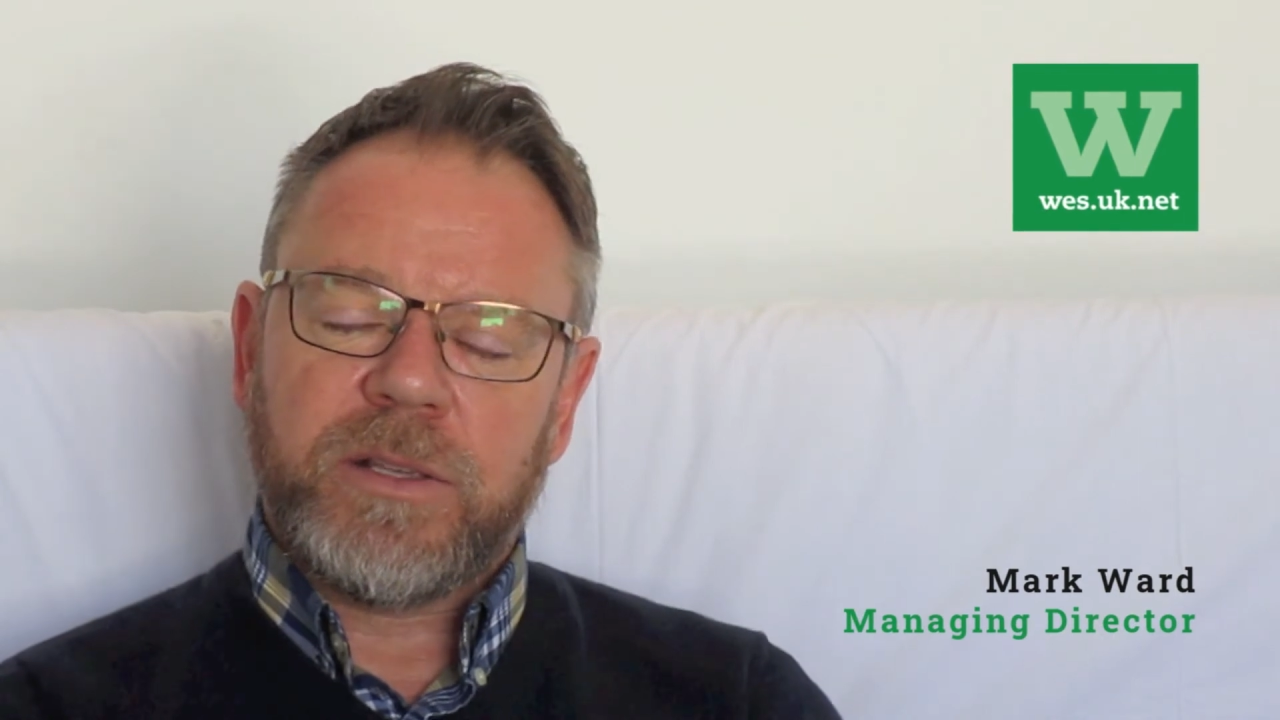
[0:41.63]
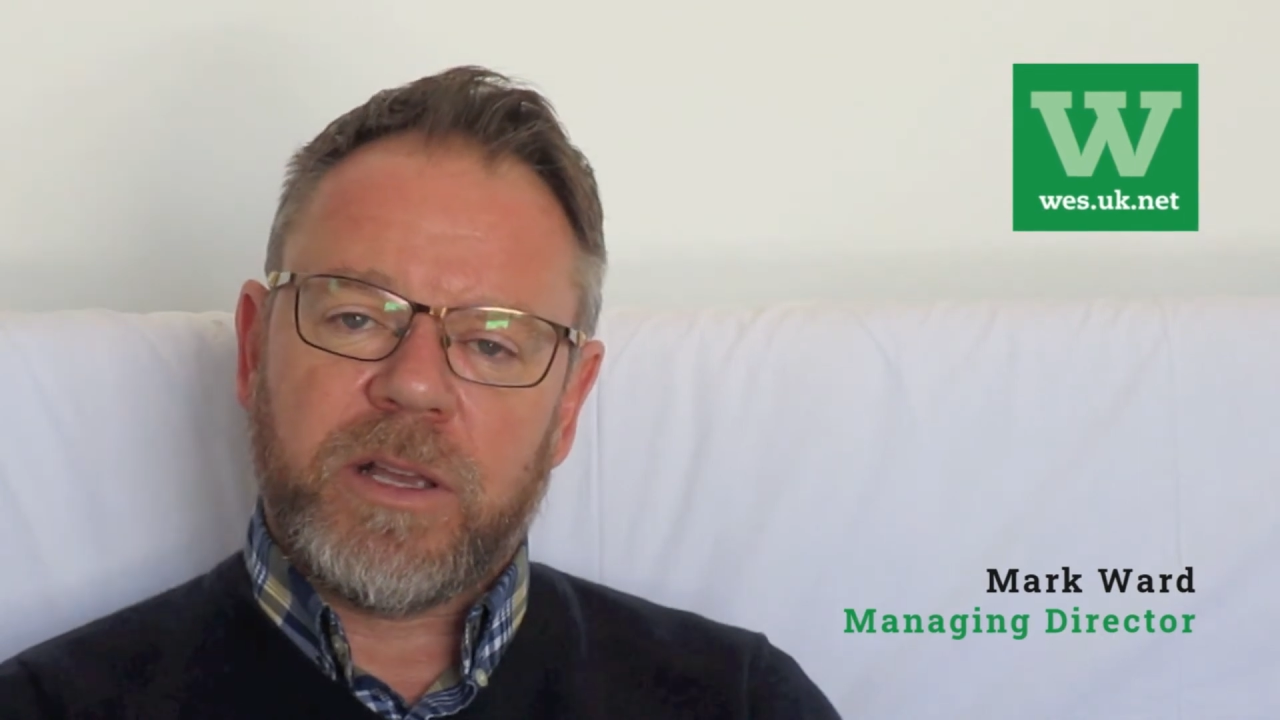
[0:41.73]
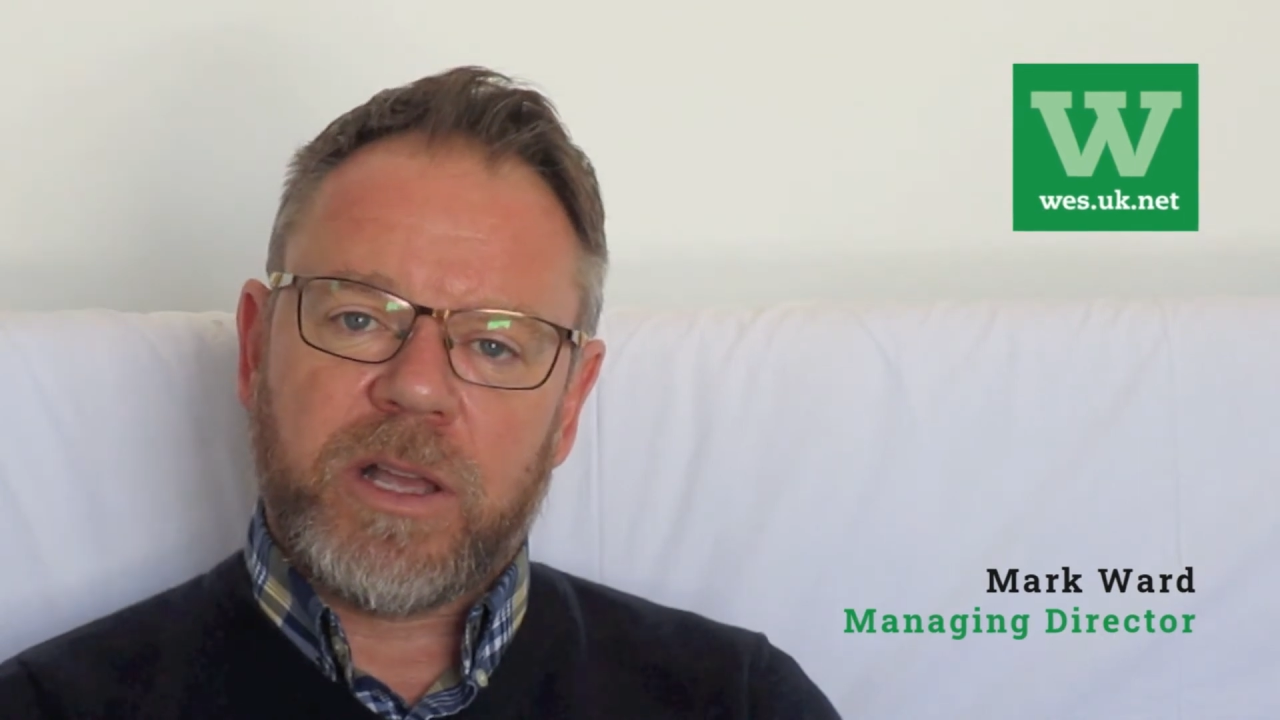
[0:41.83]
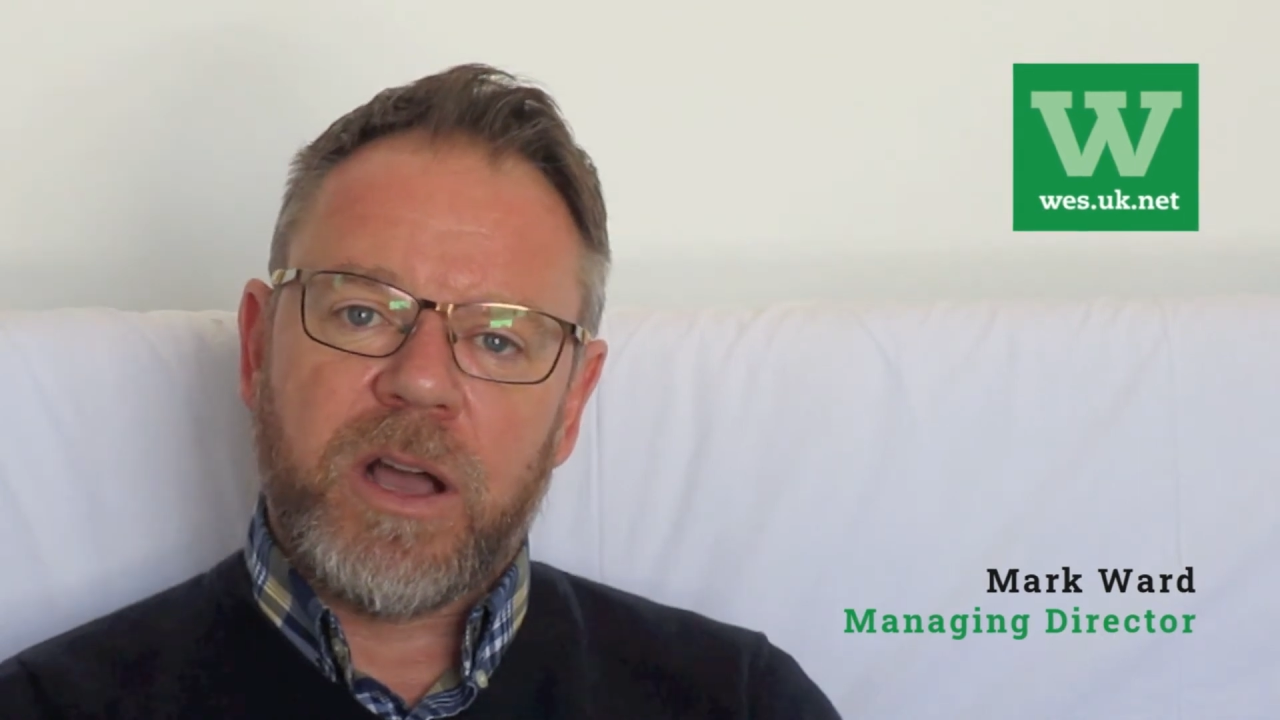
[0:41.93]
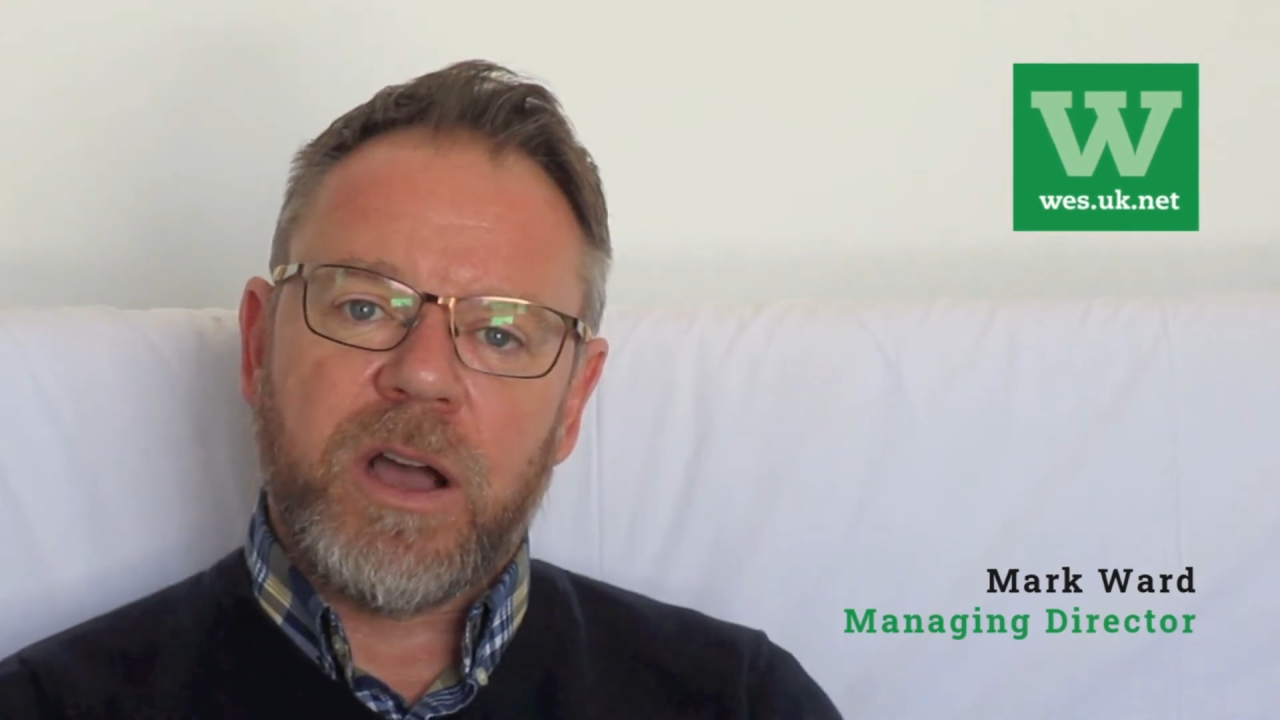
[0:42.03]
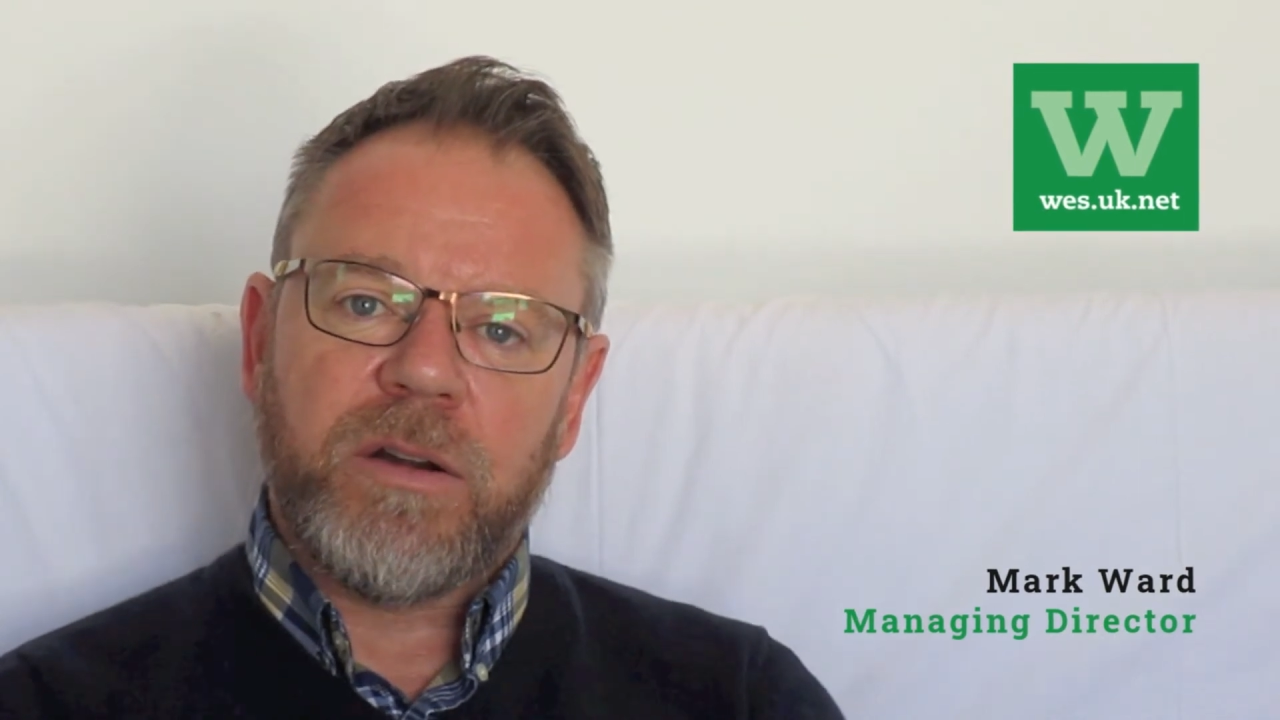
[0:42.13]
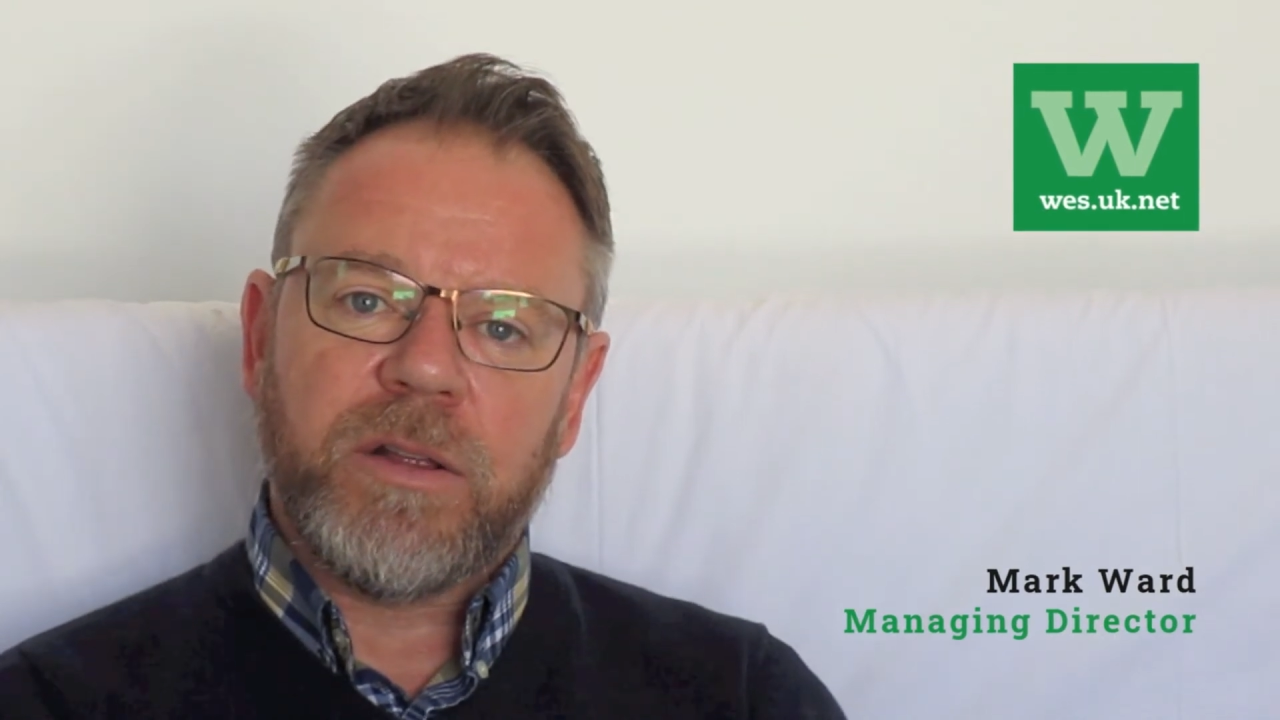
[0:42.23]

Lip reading: a car.